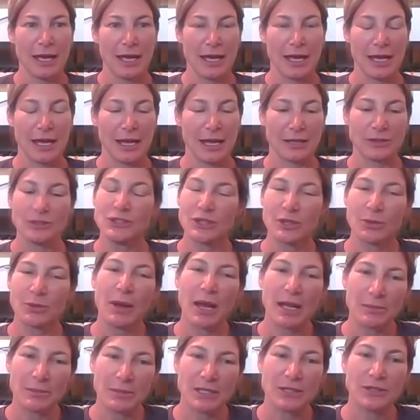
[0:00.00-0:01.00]
and you can
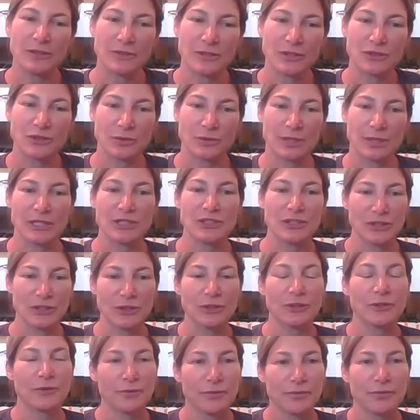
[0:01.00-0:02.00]
buy them individually
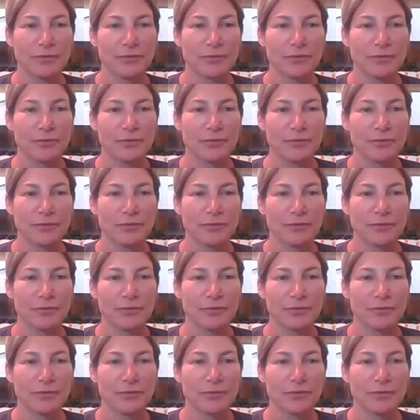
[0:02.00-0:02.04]
too.